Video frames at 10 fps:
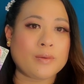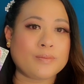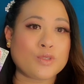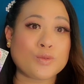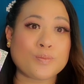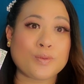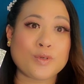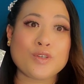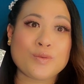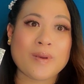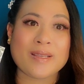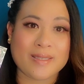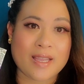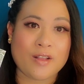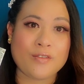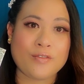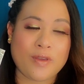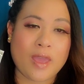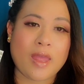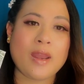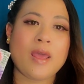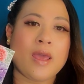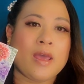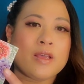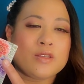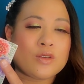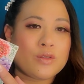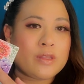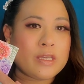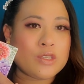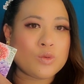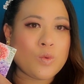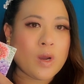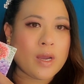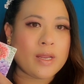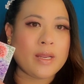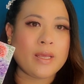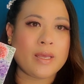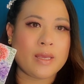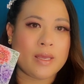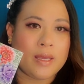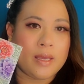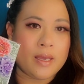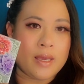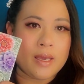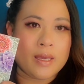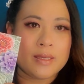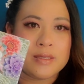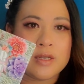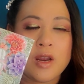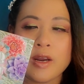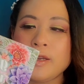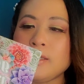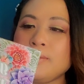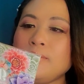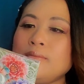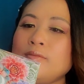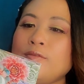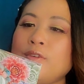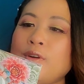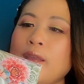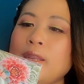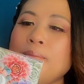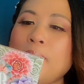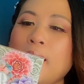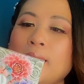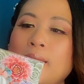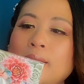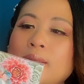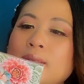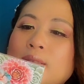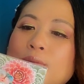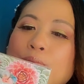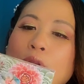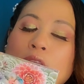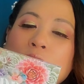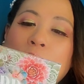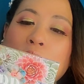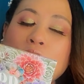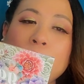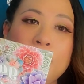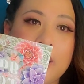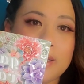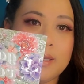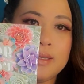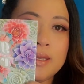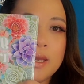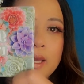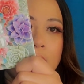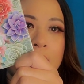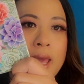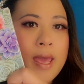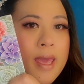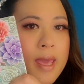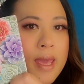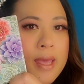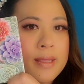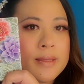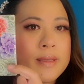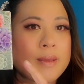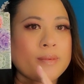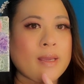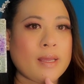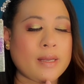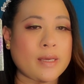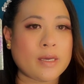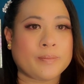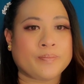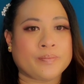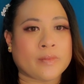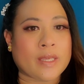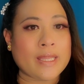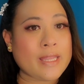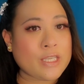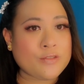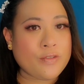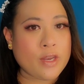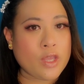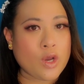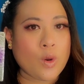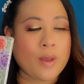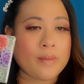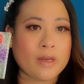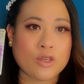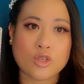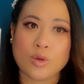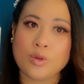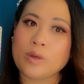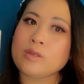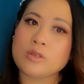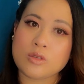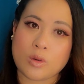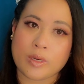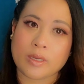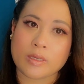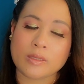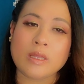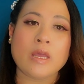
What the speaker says: splurged myself in. So this one is the Garden Variety Palette. It is a pressed powder palette, and in this video, I'm gonna show you a tutorial,